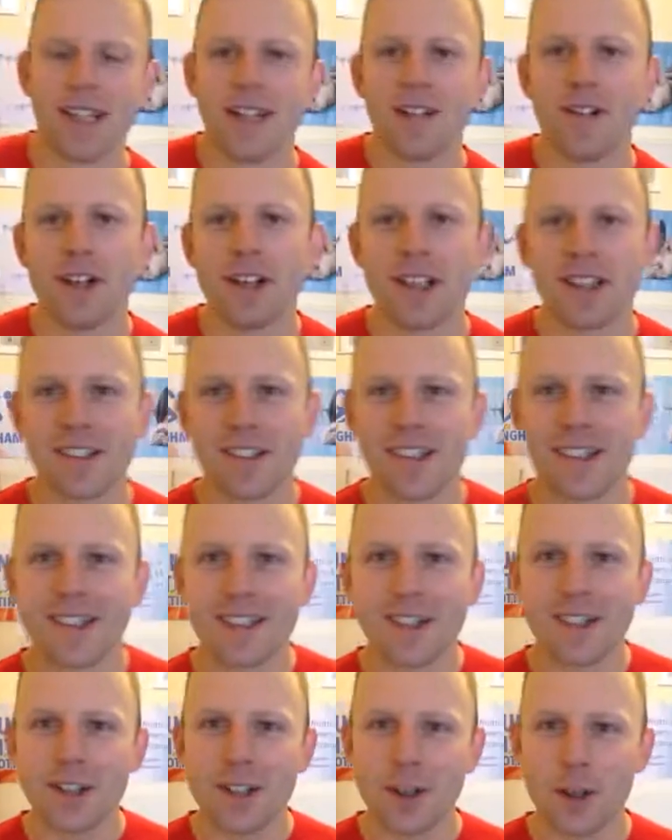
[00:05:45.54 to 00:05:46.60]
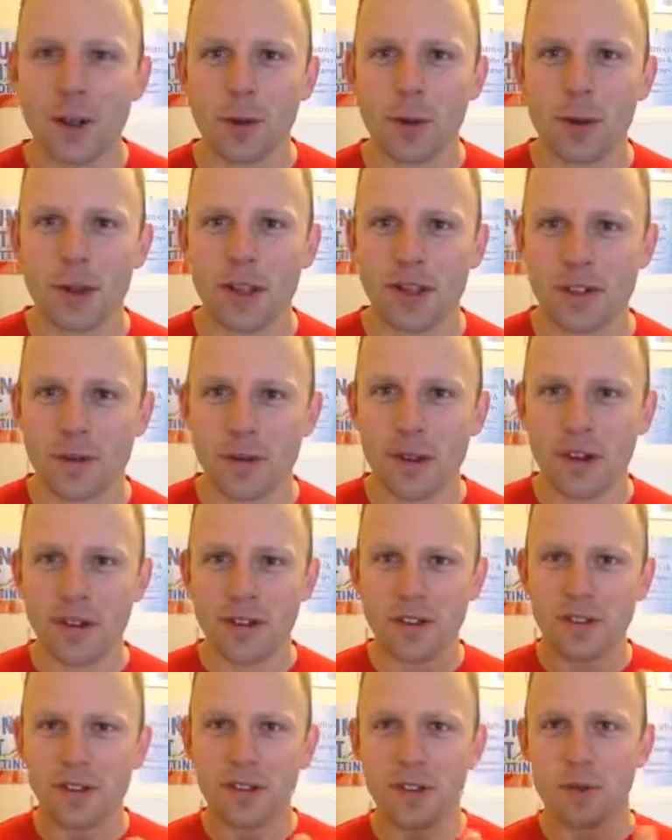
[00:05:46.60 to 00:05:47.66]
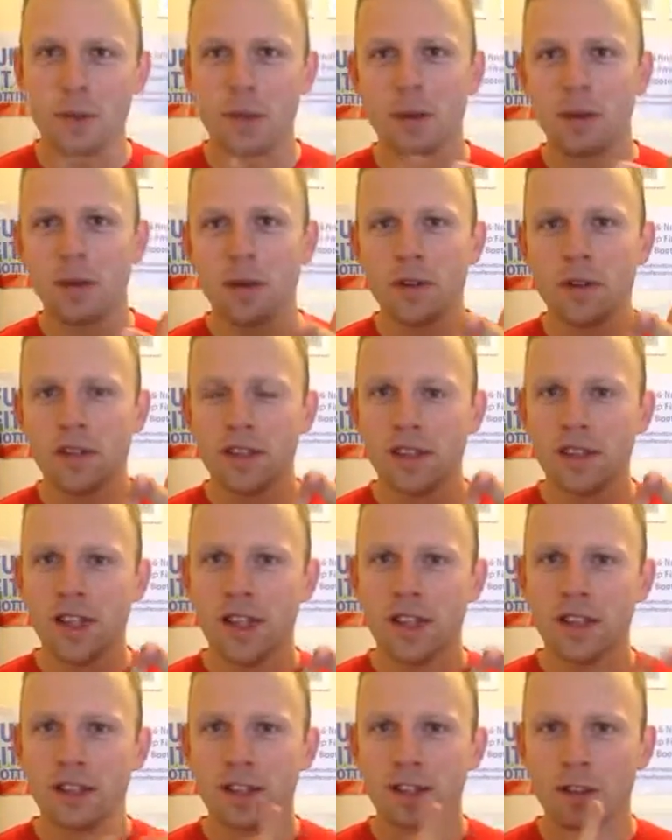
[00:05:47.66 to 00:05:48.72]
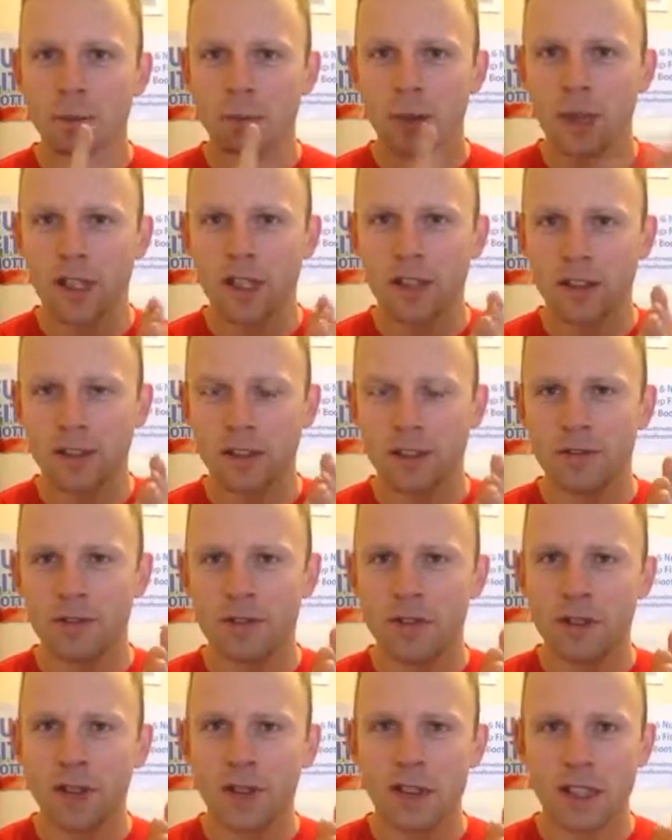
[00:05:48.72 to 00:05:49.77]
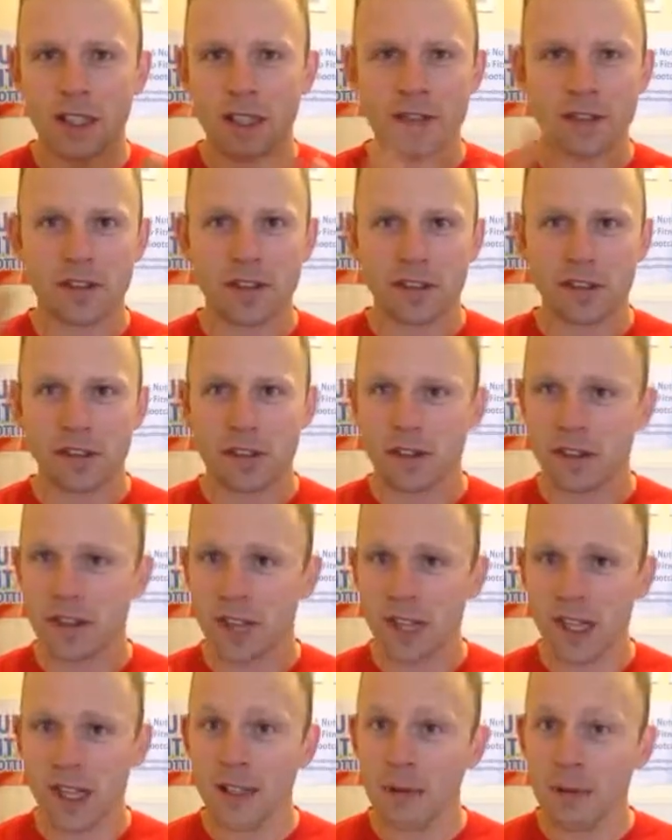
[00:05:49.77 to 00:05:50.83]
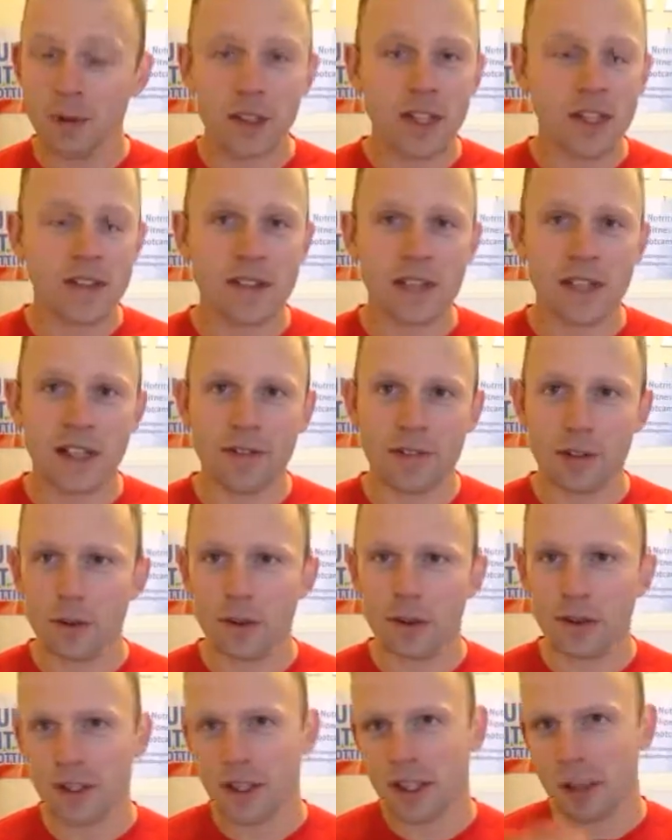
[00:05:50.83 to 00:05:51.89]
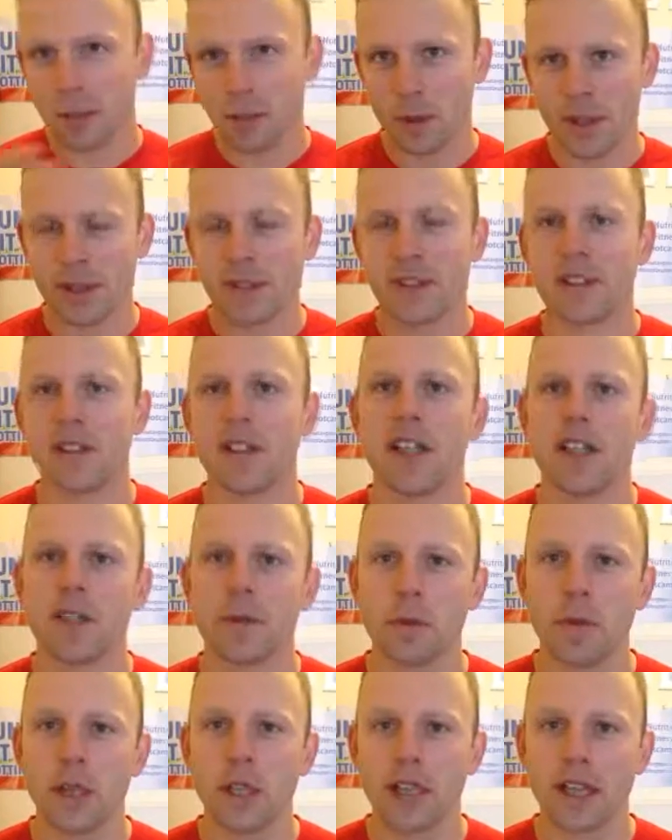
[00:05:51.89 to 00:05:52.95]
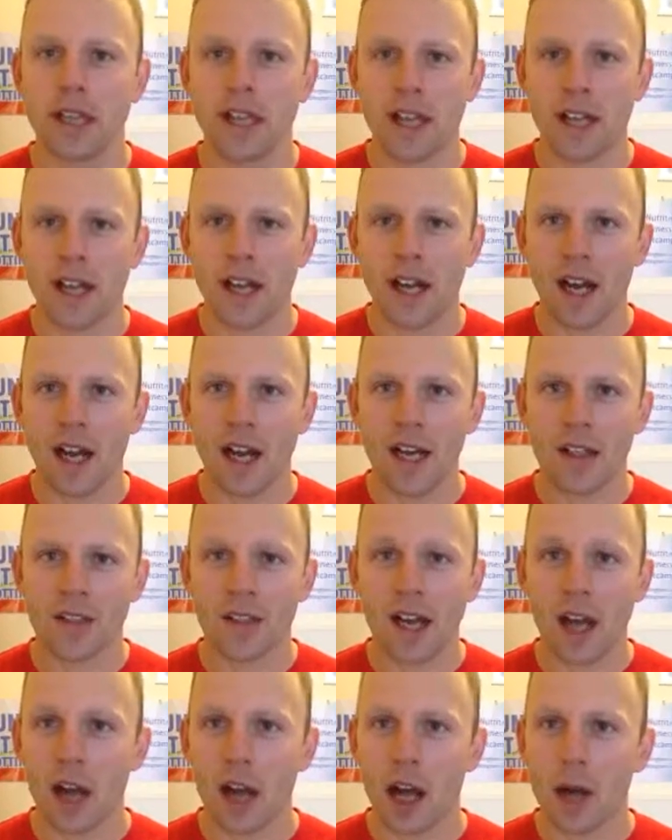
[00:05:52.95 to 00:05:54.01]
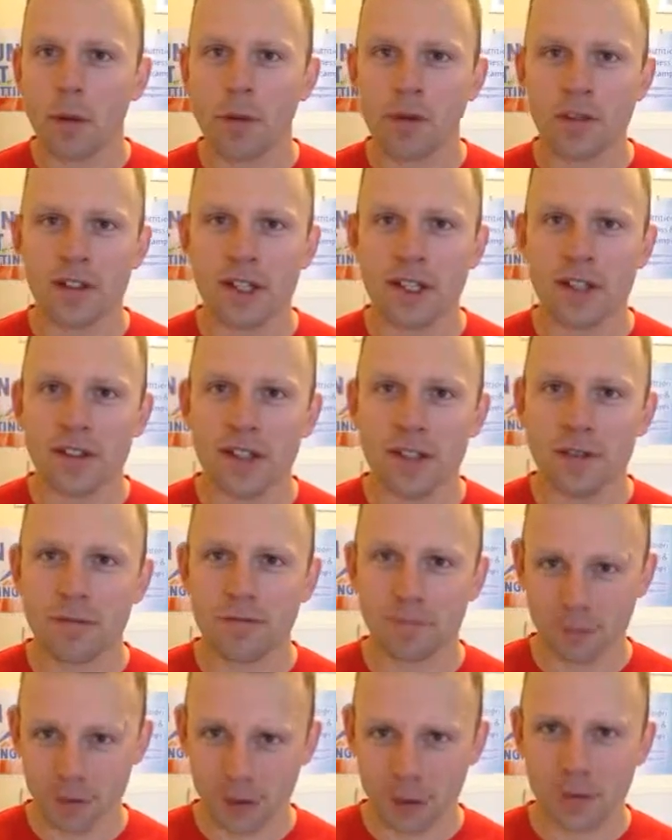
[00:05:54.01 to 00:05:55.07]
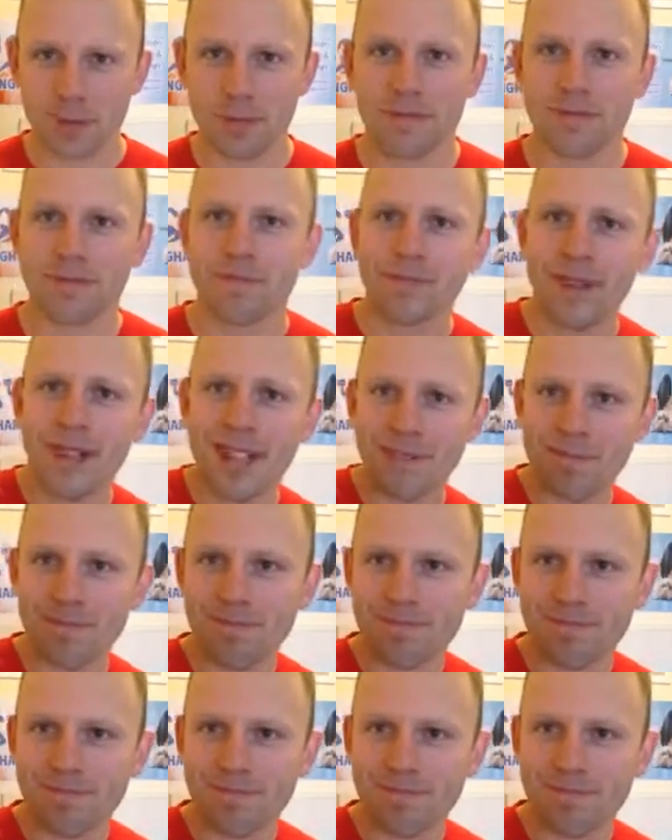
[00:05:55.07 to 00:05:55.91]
All right, good luck with your squats, good luck with your water, and good luck buying your cod liver oil. You can start today with eating it if you want, or you can wait until next week. And yeah, I will see you soon. Bye.